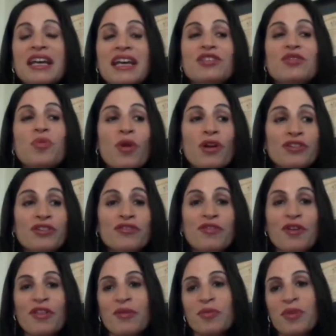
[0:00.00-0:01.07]
It's
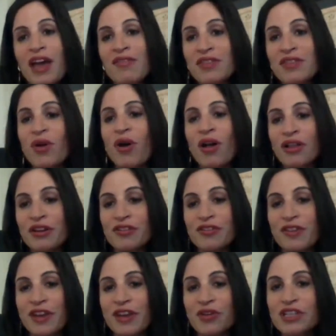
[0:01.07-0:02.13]
wonderful that we have this all at our
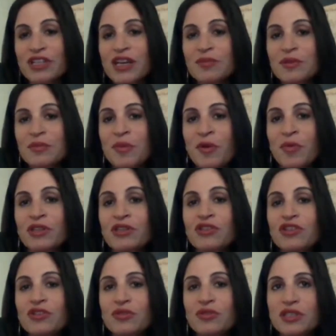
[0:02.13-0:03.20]
fingertips, but we
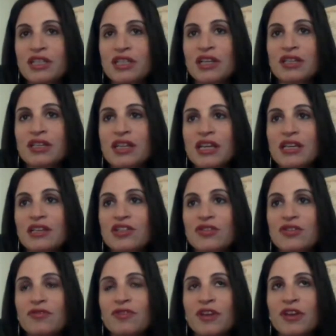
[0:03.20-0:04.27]
do still need
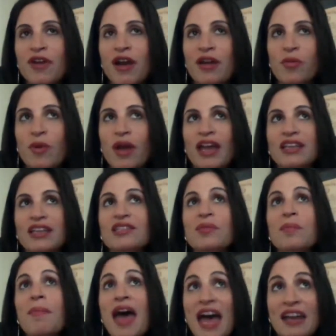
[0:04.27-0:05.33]
to figure out a way to
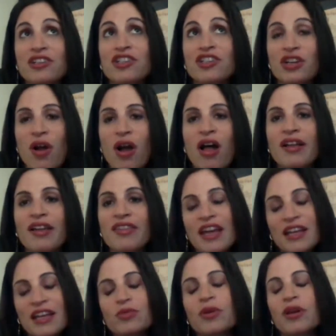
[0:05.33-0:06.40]
manage it all. And
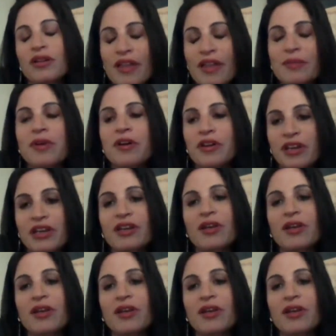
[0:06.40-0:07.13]
that's where a librarian